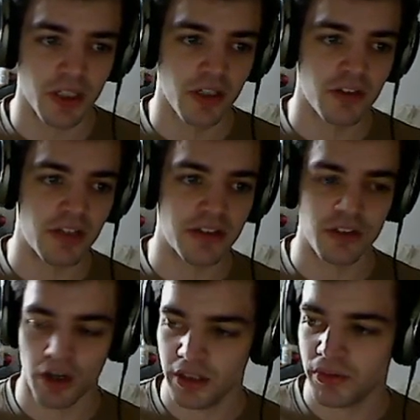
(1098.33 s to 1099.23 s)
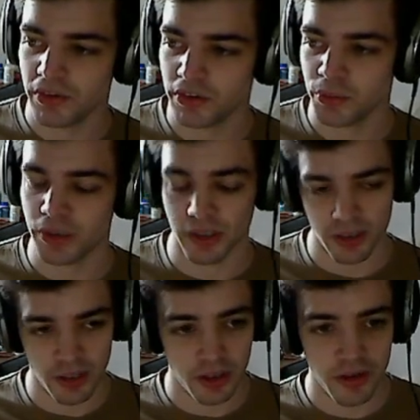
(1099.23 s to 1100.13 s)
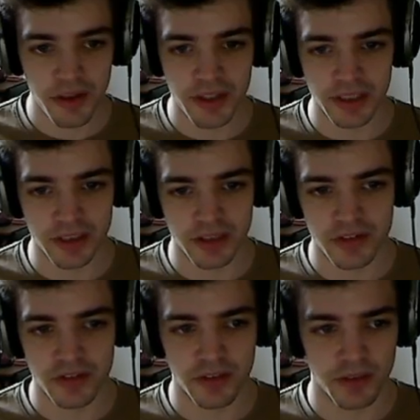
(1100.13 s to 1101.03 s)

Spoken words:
So that's like items that are spawning. The other thing that's